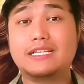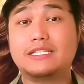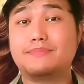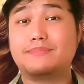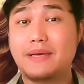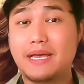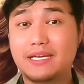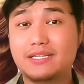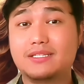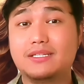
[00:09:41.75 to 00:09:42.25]

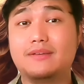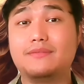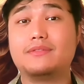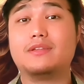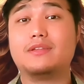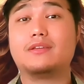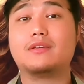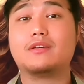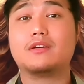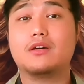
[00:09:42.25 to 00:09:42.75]
especially if
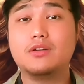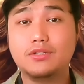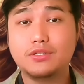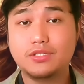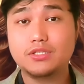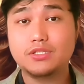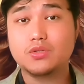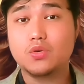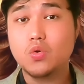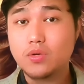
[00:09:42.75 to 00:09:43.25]
the
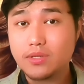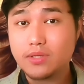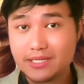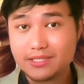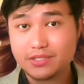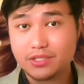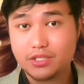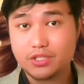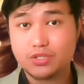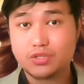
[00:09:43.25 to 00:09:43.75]
country's
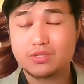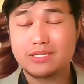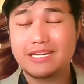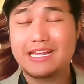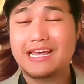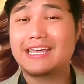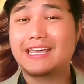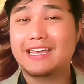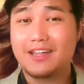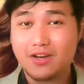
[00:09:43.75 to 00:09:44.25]
organization
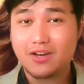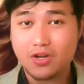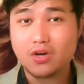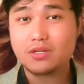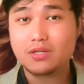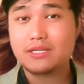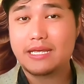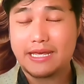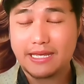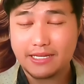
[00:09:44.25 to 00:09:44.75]

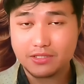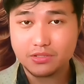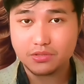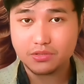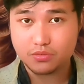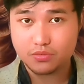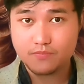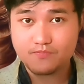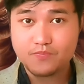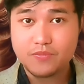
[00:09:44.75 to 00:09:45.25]
cannot
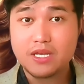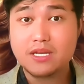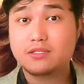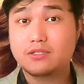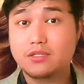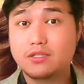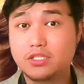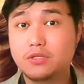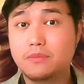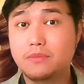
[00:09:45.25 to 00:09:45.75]
handle
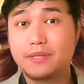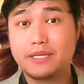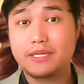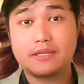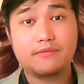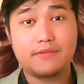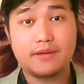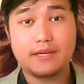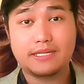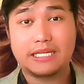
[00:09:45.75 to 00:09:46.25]
such a big
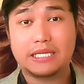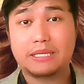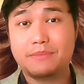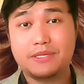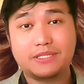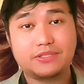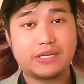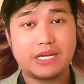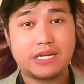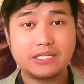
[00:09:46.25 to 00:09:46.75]
event like
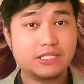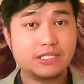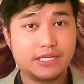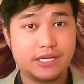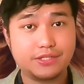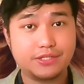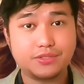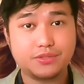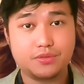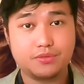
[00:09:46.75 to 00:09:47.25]
Miss Grand
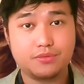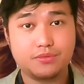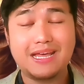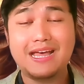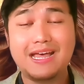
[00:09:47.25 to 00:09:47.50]
International,